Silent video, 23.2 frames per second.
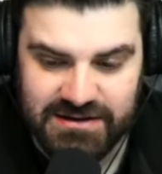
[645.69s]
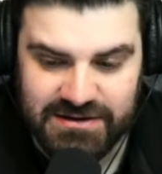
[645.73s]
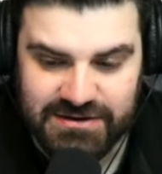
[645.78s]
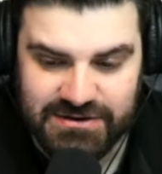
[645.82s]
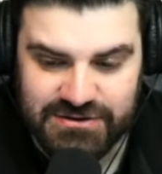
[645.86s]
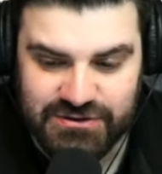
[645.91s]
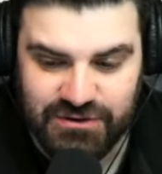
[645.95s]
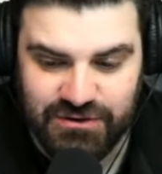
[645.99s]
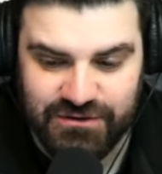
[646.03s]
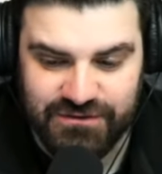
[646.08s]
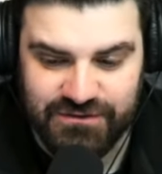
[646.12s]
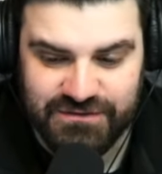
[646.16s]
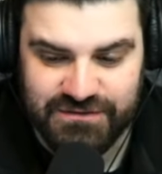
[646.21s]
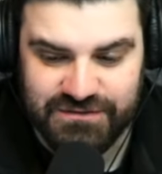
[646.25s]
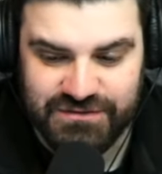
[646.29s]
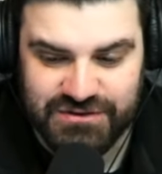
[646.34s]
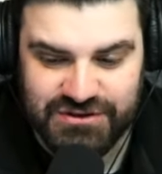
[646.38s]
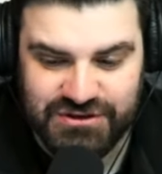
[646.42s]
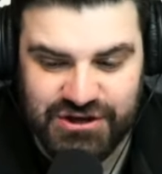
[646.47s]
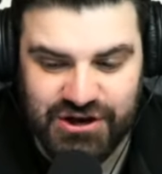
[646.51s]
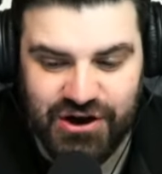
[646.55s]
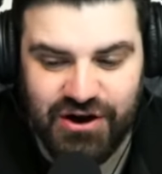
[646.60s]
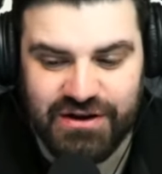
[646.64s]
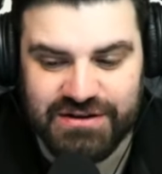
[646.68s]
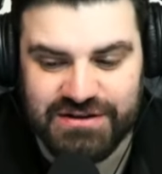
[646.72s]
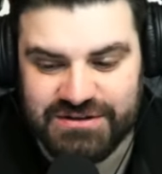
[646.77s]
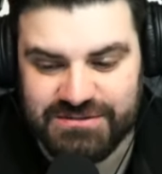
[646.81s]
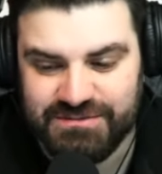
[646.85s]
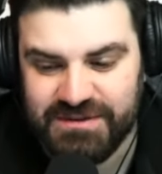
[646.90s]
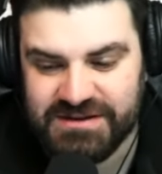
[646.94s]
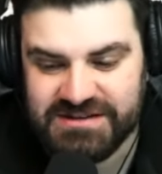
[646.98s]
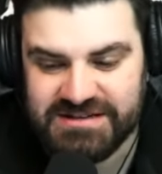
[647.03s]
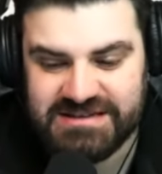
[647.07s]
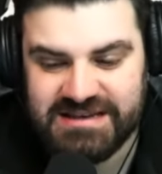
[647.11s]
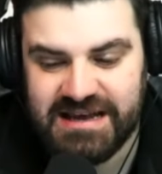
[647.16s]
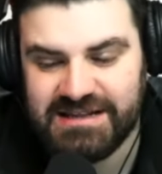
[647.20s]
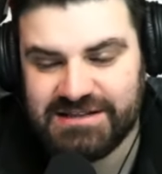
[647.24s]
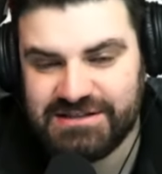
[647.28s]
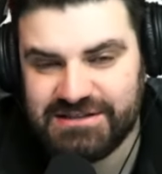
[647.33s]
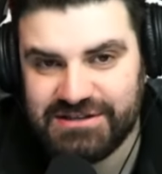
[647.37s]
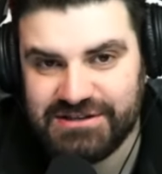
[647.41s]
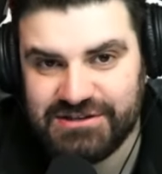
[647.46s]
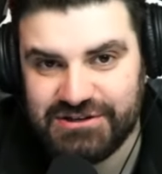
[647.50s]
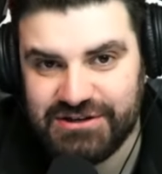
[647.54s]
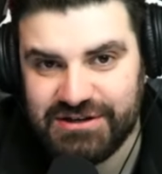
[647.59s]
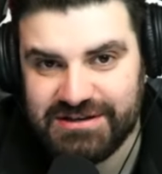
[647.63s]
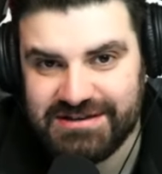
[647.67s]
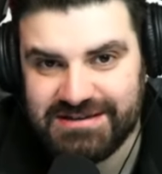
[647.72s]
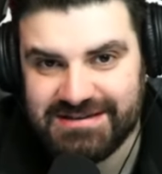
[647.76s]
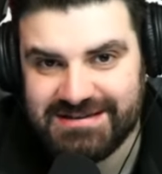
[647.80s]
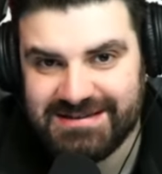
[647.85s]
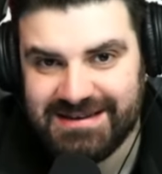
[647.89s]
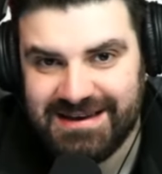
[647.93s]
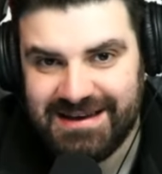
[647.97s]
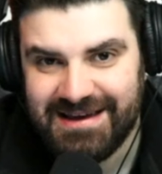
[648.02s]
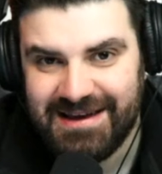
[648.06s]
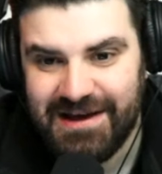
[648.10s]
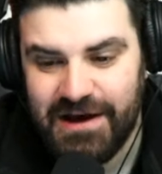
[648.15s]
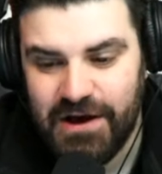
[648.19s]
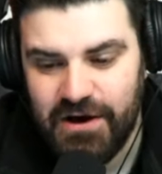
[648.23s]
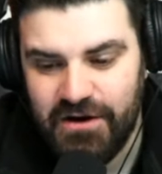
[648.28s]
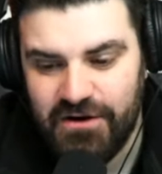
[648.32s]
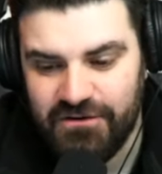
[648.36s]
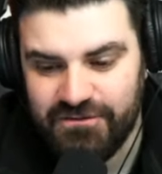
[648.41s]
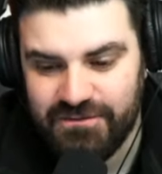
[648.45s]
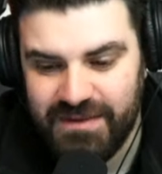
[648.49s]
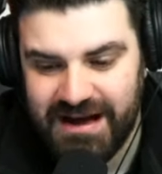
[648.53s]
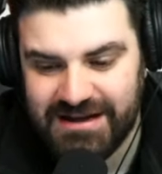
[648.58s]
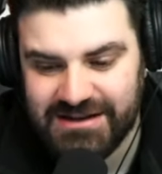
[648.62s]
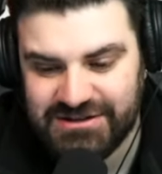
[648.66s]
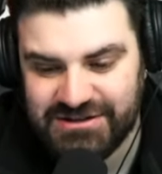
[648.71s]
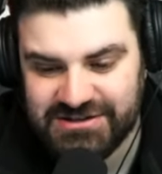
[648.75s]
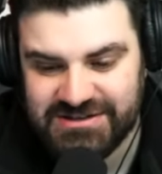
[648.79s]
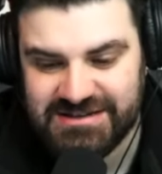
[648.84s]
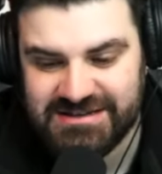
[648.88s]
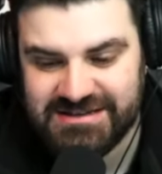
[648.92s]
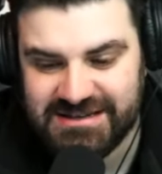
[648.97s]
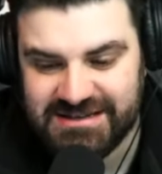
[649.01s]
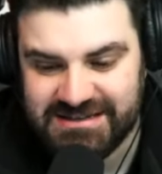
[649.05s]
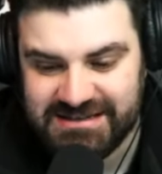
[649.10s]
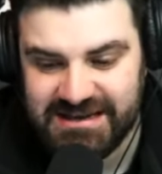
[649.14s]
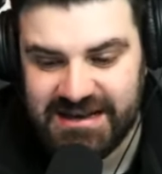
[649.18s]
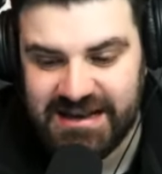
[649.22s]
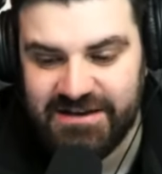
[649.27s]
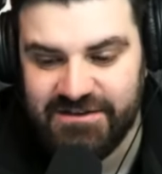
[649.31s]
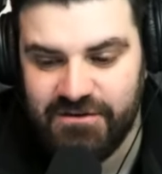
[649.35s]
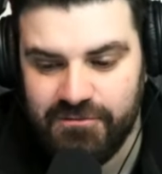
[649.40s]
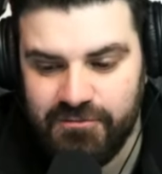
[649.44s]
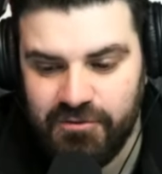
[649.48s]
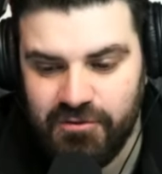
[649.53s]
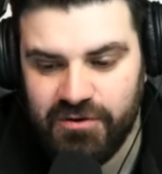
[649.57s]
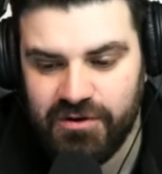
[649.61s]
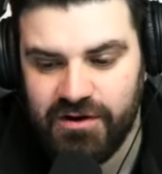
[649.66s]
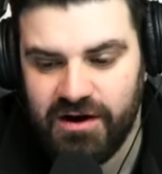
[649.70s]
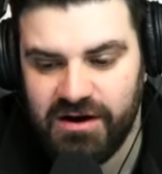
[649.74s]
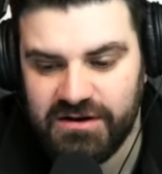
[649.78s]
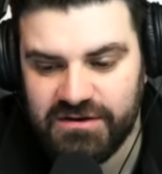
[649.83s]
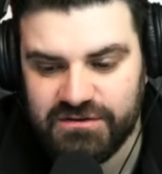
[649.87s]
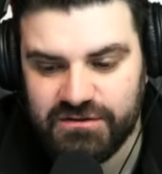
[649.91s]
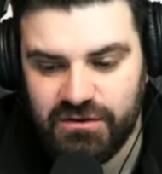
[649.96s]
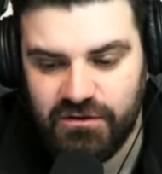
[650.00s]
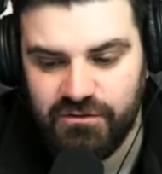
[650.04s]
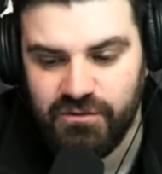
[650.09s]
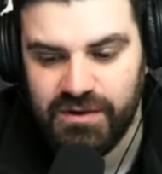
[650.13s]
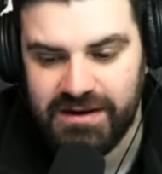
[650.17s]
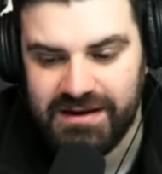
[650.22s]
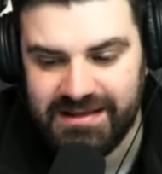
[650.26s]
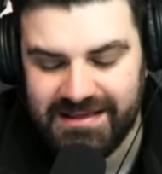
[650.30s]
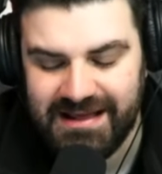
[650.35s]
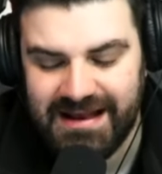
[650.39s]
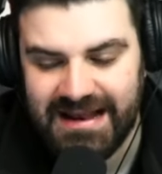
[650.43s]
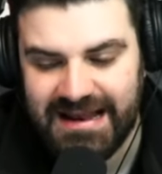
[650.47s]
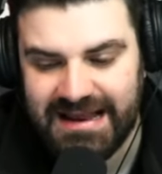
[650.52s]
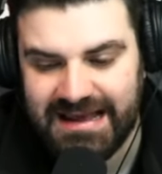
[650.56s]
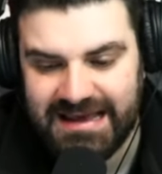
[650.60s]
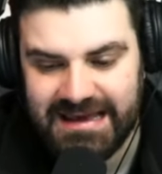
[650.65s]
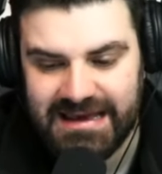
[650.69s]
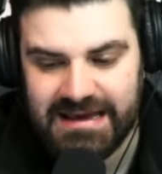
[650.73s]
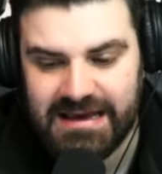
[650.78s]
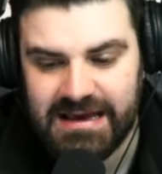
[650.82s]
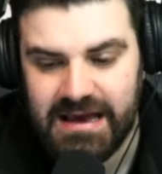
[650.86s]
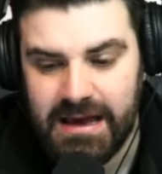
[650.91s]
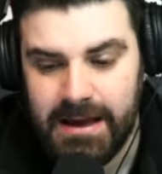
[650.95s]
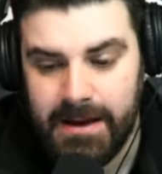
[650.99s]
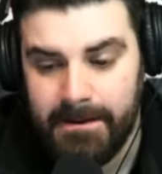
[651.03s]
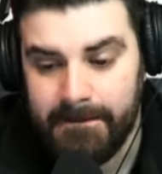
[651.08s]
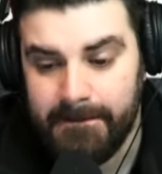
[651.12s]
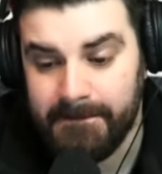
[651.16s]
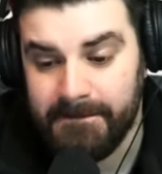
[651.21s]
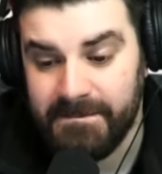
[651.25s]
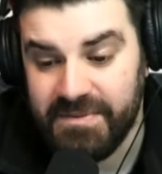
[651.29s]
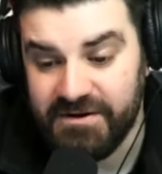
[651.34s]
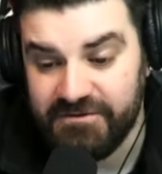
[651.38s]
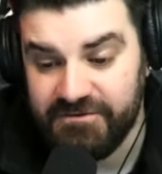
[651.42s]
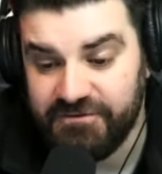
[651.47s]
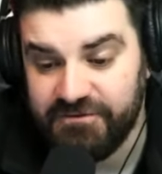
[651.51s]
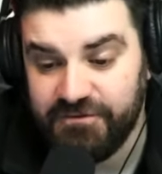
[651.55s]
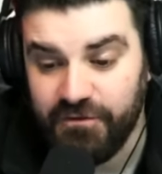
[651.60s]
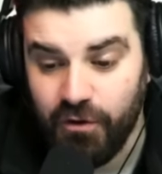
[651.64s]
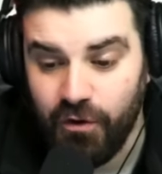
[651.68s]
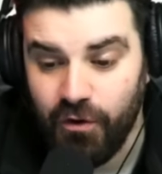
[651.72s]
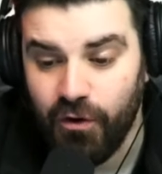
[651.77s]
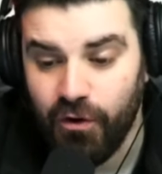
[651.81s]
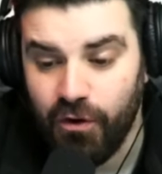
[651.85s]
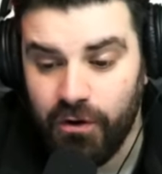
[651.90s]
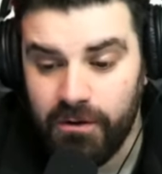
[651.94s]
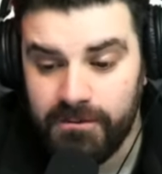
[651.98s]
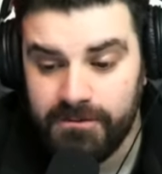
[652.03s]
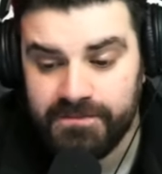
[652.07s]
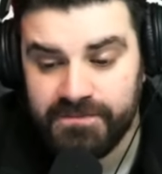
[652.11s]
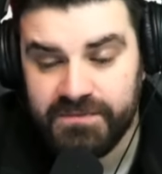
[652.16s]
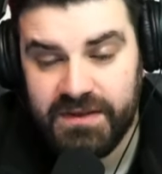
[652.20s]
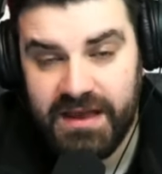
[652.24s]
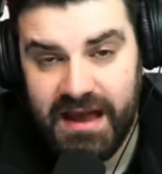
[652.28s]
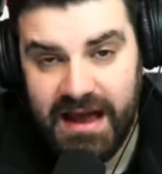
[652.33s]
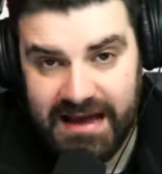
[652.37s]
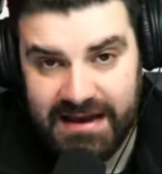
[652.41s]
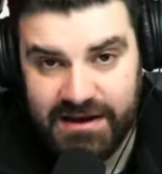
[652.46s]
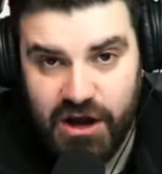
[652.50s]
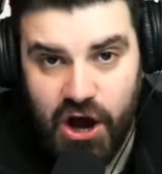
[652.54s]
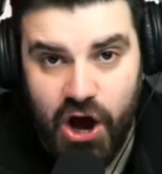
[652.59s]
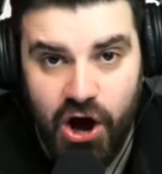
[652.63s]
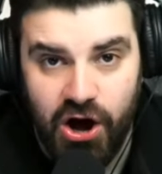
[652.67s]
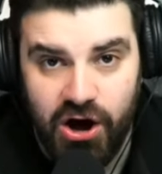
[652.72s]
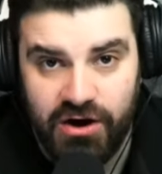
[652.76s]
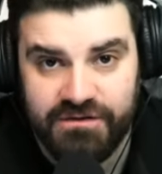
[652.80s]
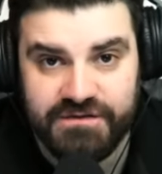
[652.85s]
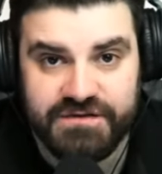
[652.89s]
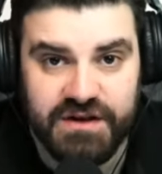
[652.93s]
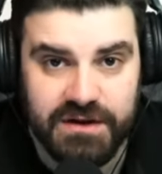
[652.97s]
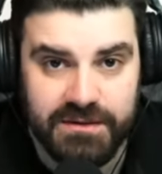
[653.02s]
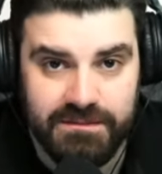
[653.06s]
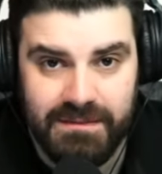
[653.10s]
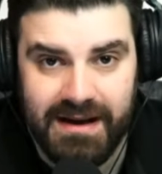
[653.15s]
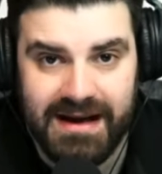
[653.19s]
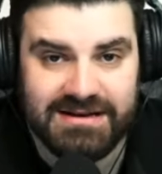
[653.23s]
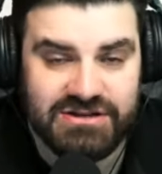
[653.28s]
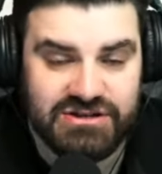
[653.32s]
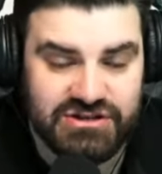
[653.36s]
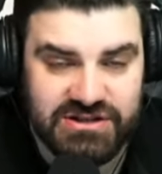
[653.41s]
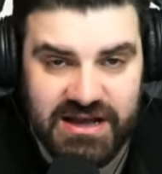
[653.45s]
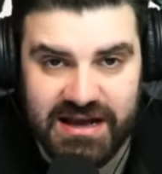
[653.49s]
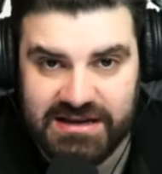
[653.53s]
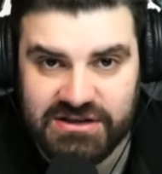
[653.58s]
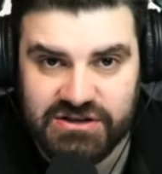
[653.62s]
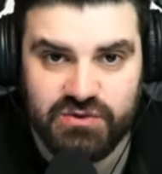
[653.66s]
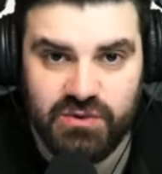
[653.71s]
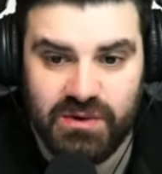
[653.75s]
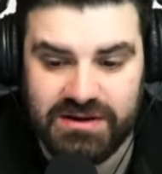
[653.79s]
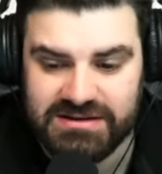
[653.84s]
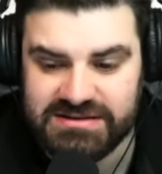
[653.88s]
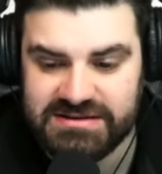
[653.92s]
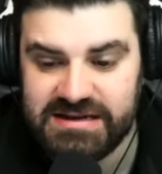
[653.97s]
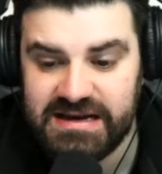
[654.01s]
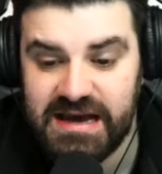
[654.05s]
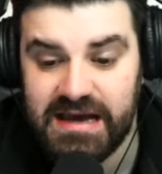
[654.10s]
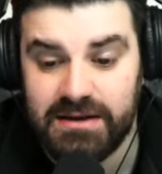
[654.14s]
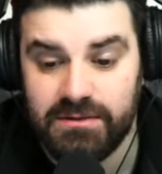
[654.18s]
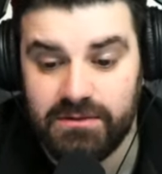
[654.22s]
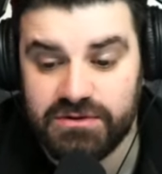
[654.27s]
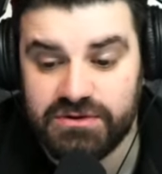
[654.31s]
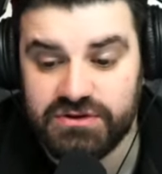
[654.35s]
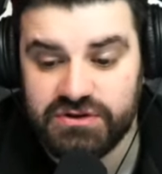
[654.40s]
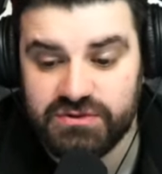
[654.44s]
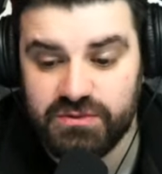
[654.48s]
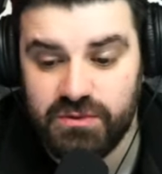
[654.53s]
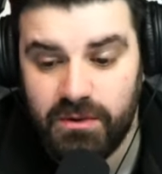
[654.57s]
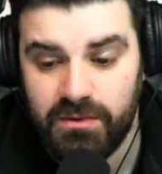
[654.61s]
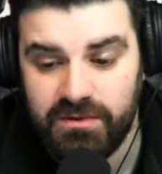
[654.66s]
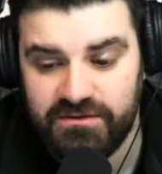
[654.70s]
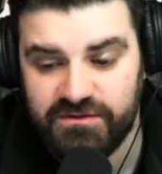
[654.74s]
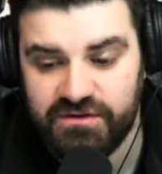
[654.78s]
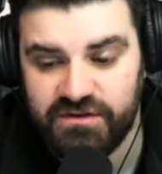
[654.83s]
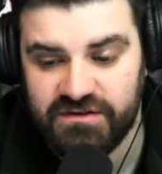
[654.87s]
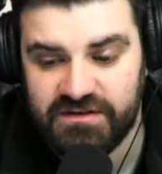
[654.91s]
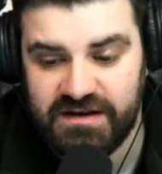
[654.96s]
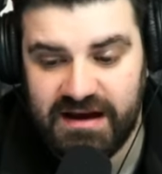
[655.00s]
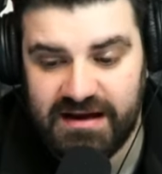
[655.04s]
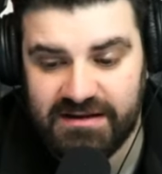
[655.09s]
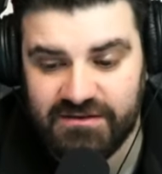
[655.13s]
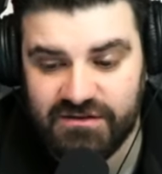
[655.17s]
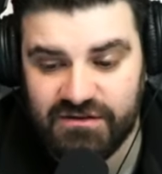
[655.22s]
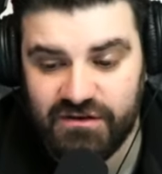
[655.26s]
sort of chance percentages of Manchester City, Liverpool and Arsenal of winning the league before and after match day 28, which is what we've just had.